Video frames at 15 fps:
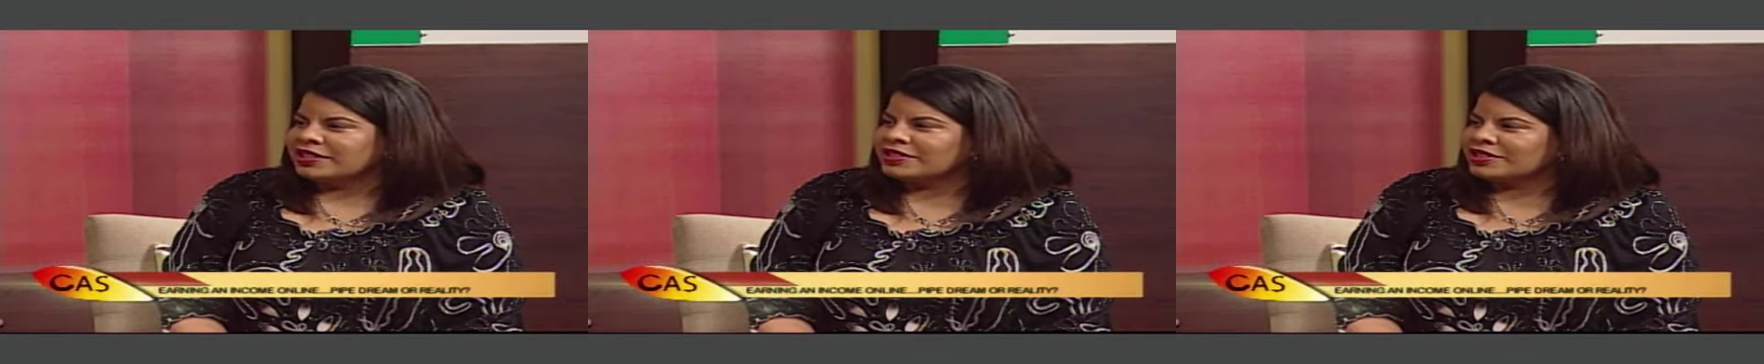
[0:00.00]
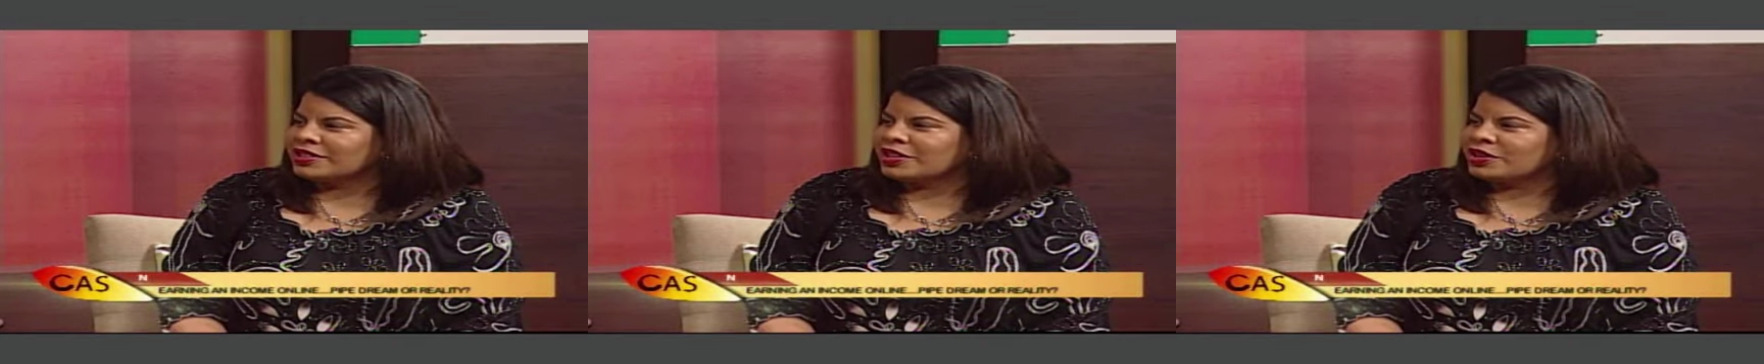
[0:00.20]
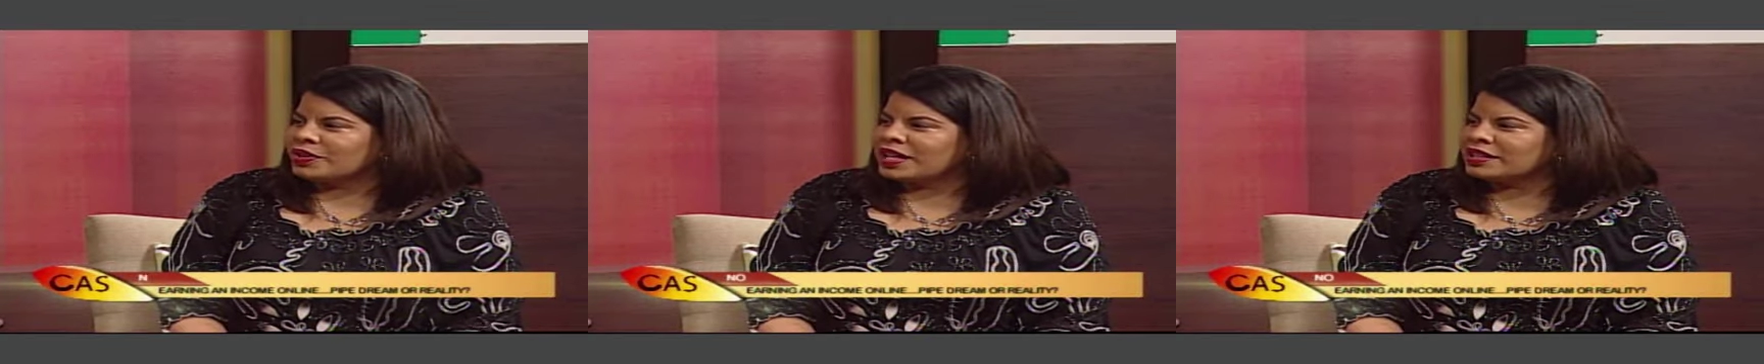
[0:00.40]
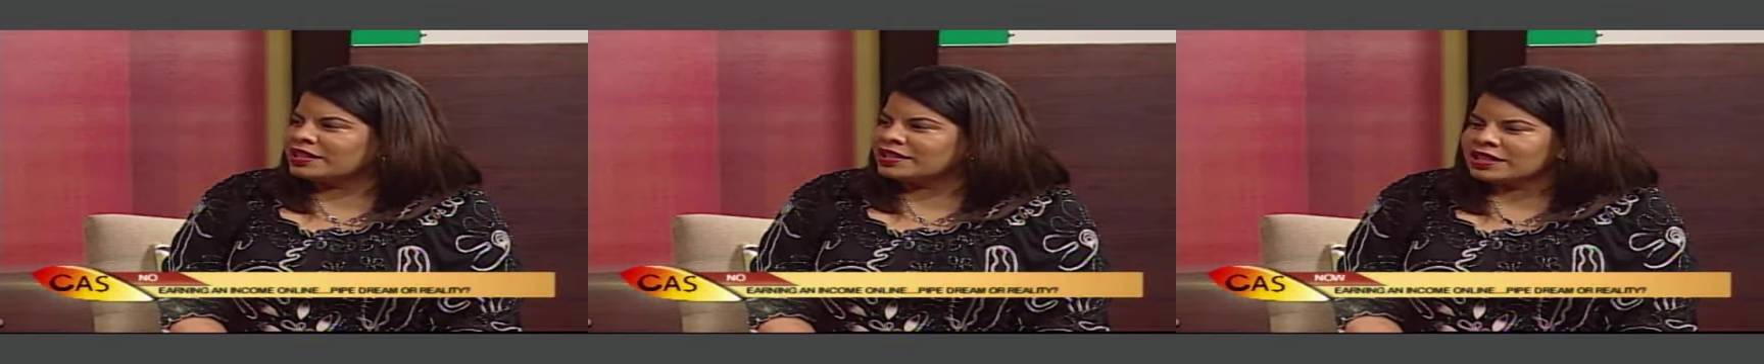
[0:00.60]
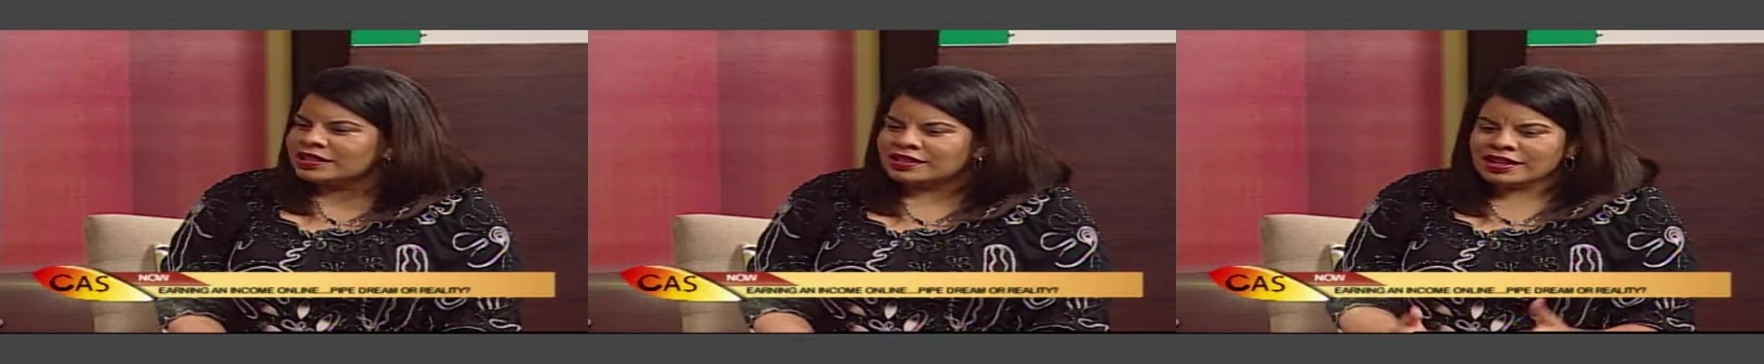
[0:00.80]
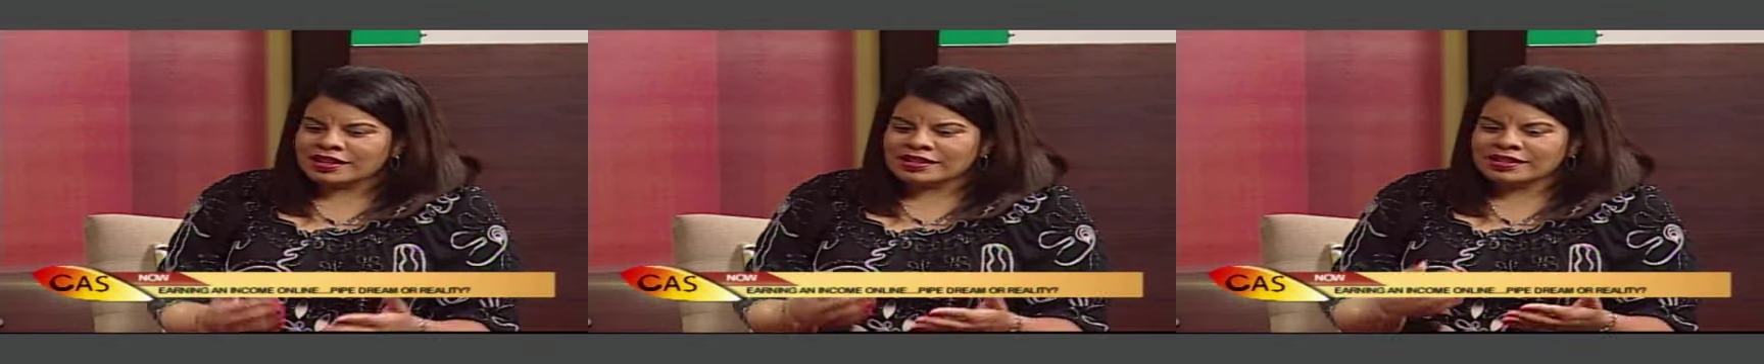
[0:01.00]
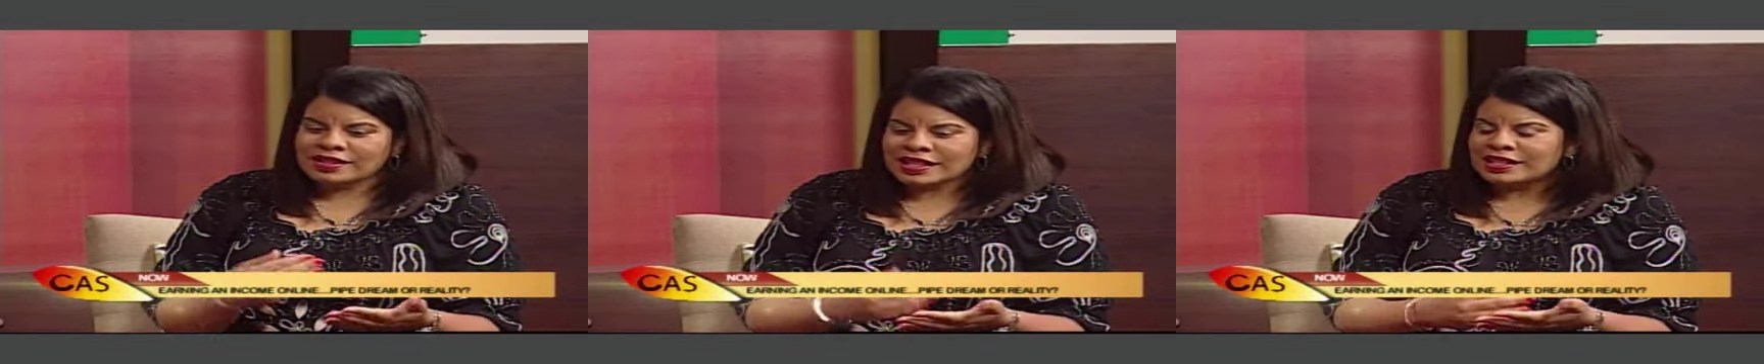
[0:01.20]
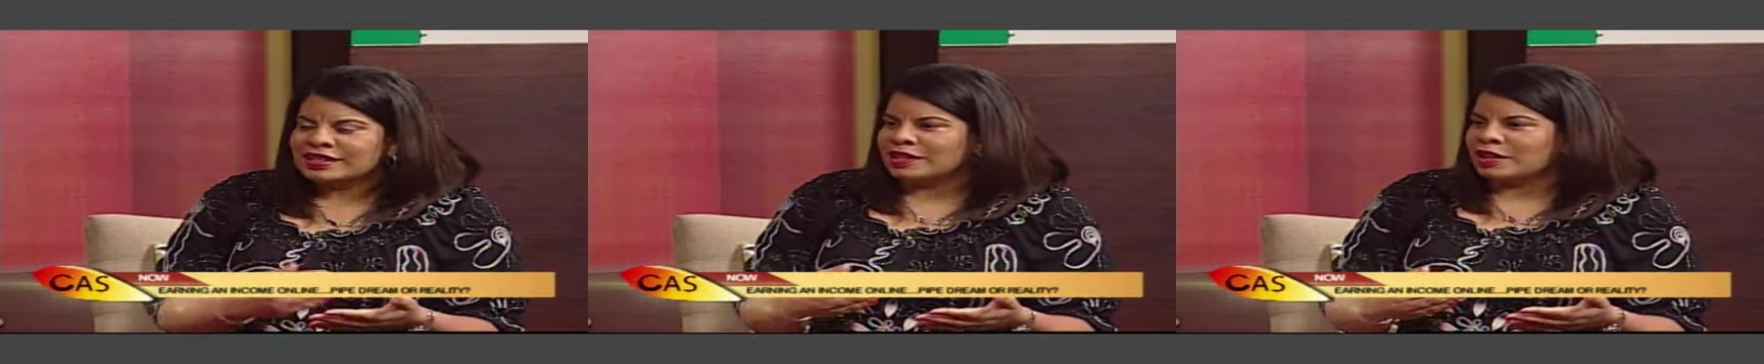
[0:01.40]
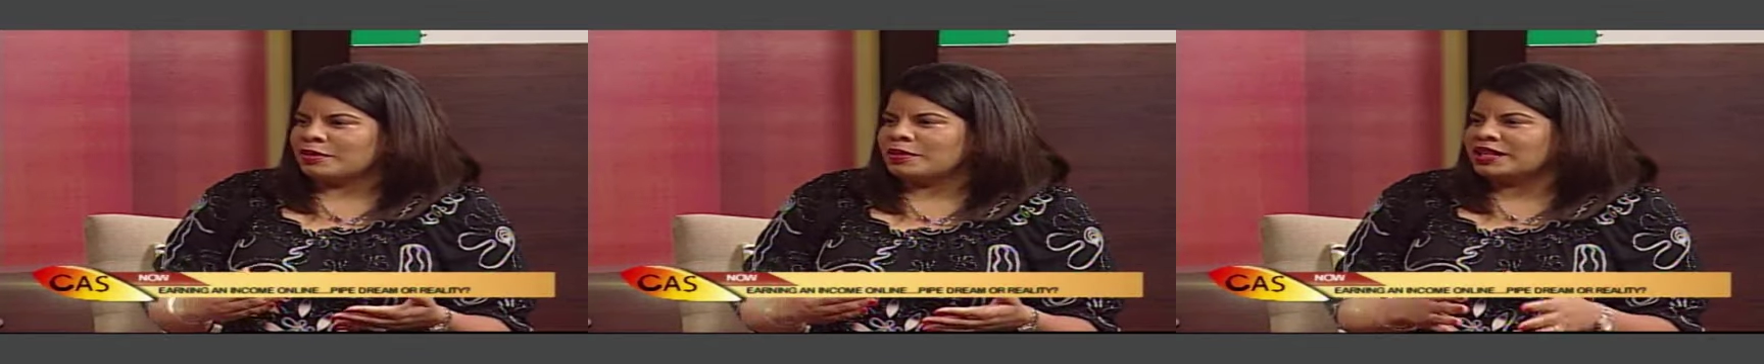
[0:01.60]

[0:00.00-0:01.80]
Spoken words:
So it's a system.